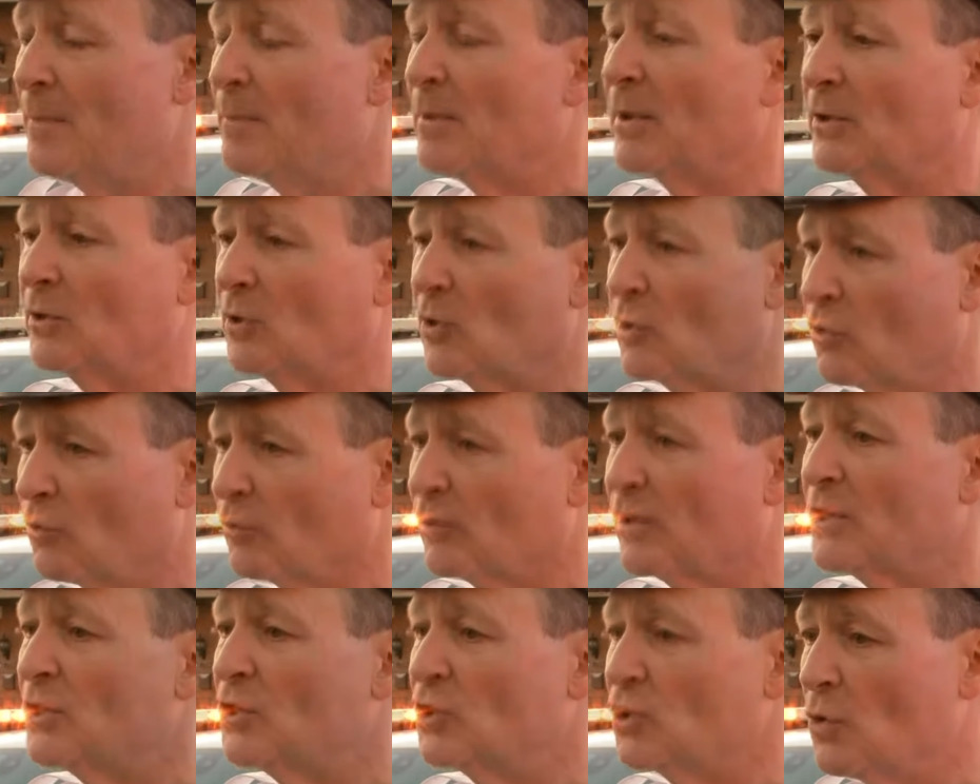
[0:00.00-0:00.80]
but the
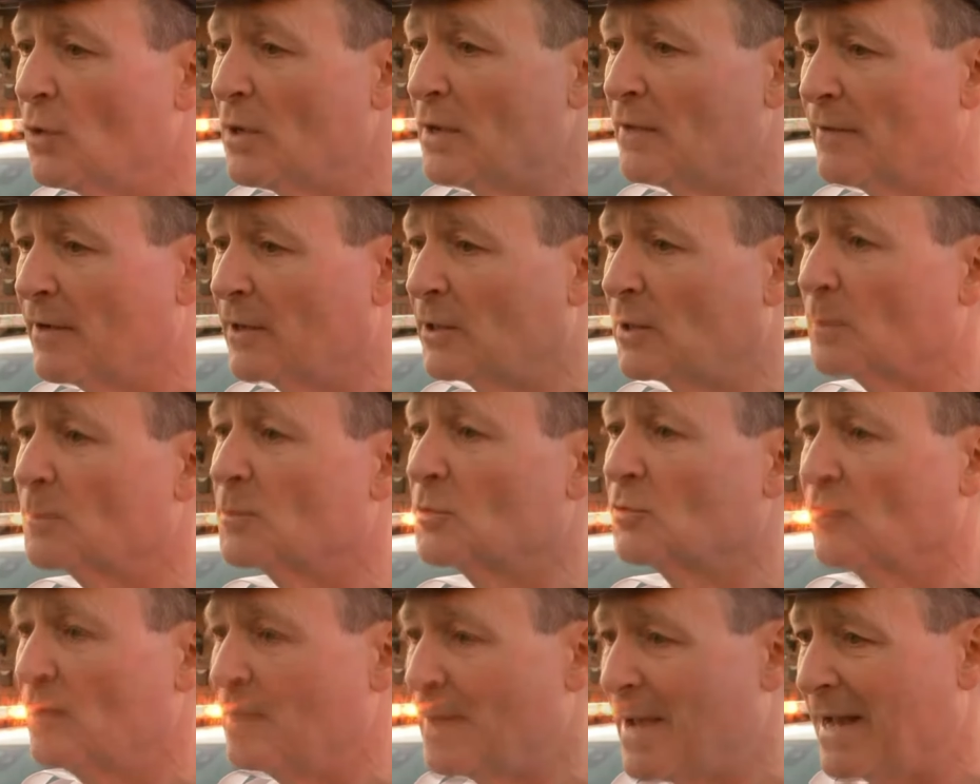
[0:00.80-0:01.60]
three shooting
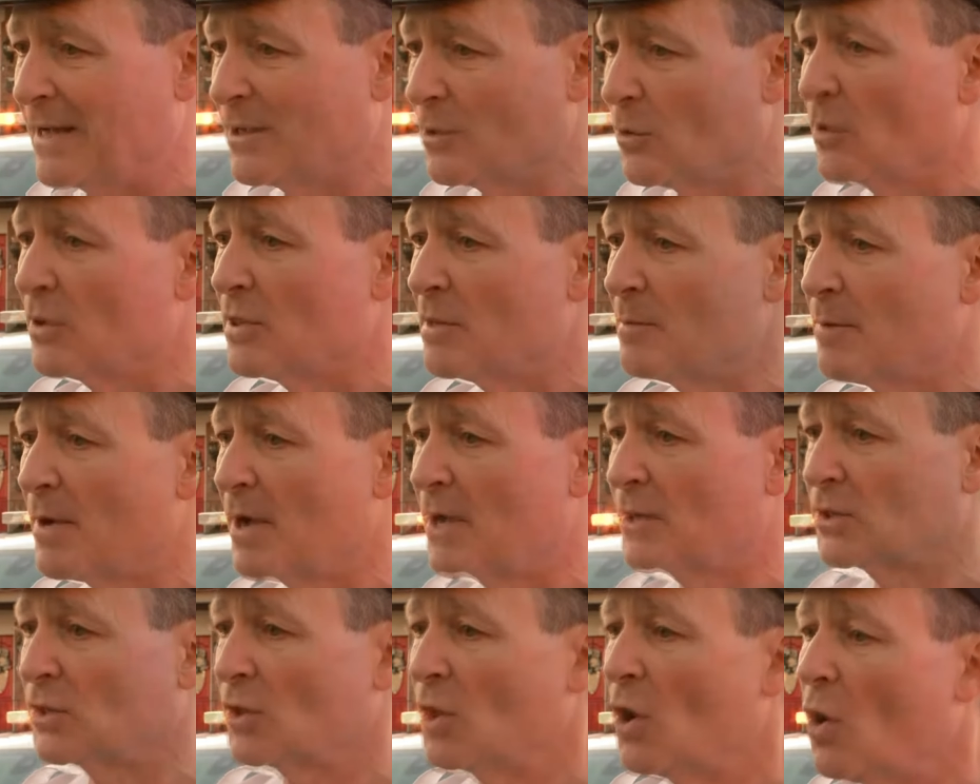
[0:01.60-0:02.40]
victims remained on the
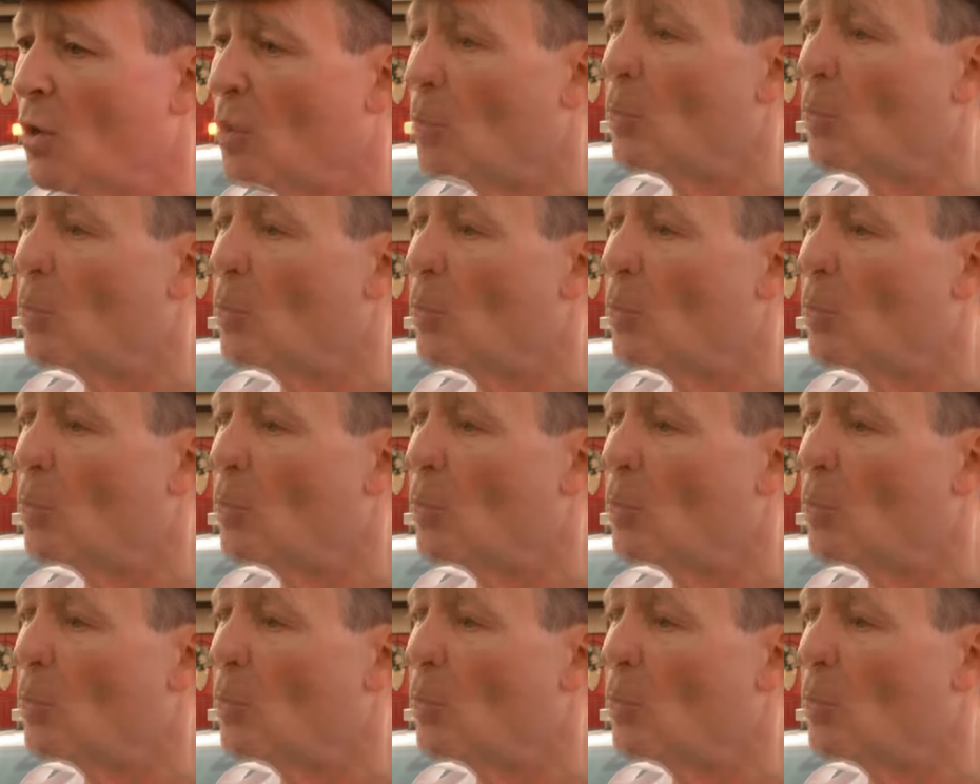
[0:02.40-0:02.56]
bus,